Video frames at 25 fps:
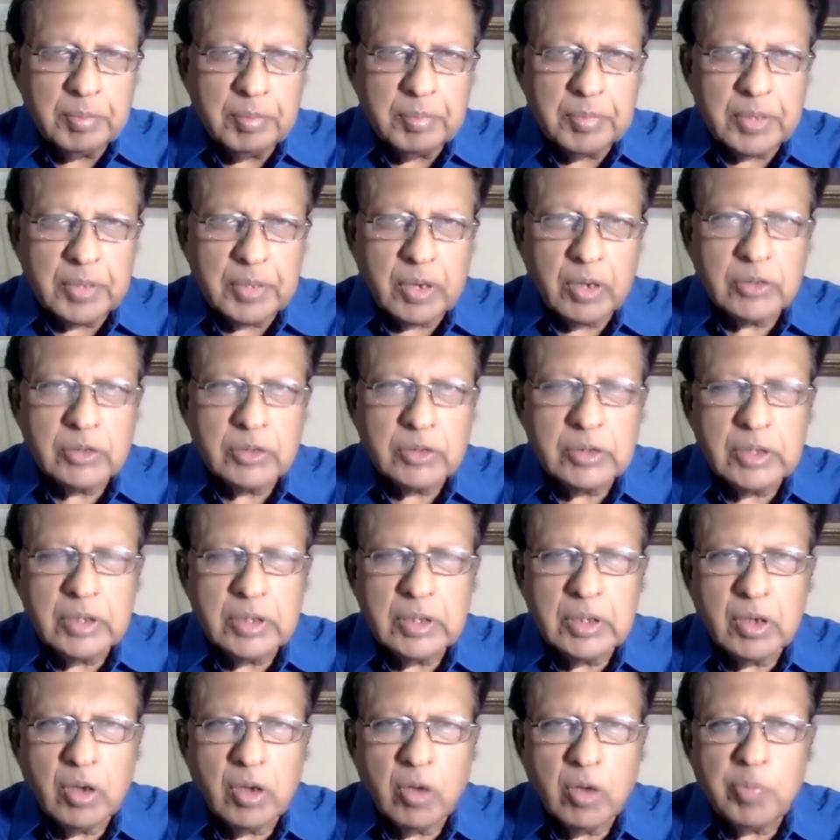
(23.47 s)
because
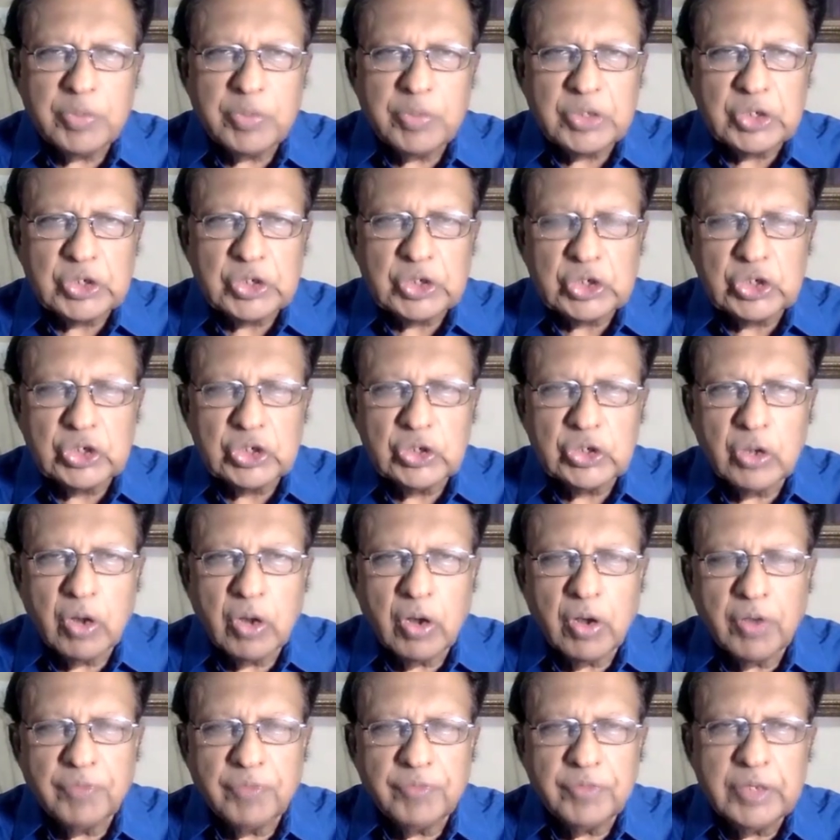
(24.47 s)
the composition
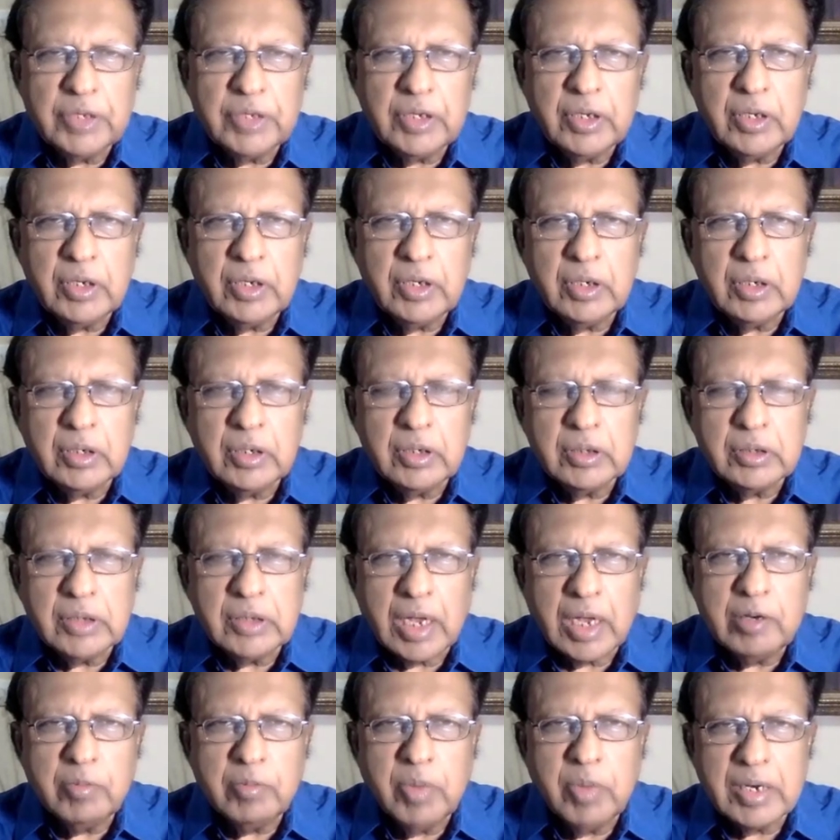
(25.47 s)
of the
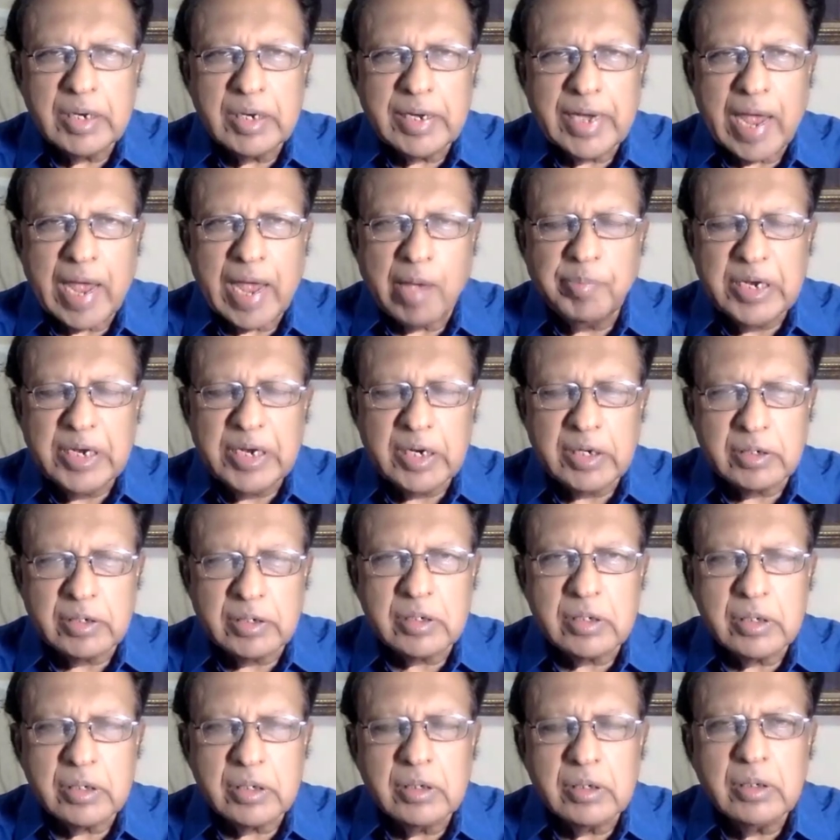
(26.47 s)
Taliban cabinet
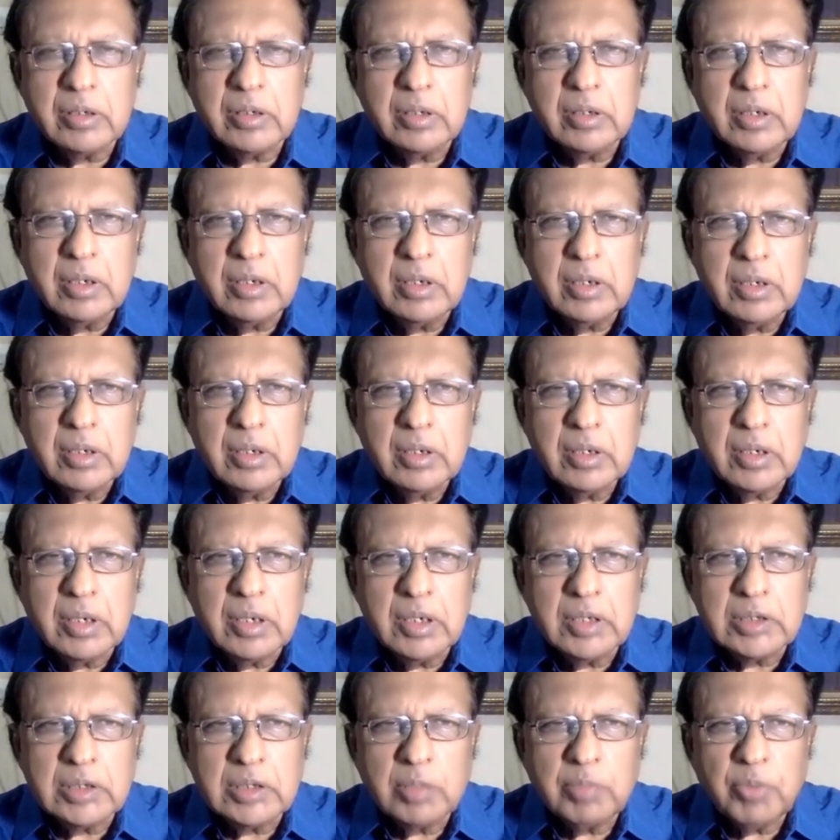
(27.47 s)

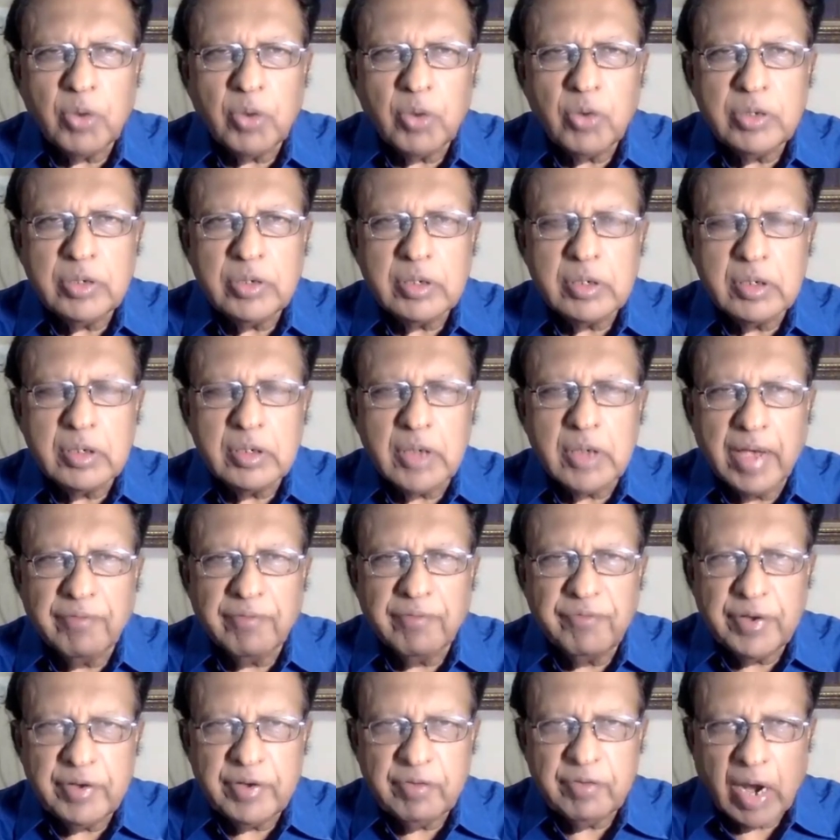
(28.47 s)
disappointed
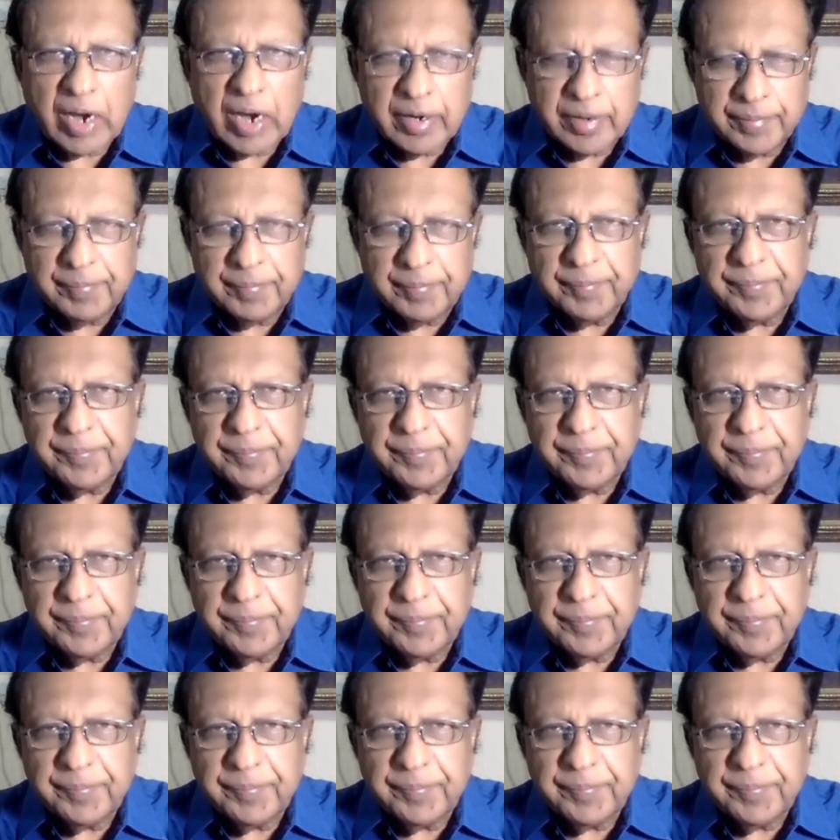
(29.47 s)
everyone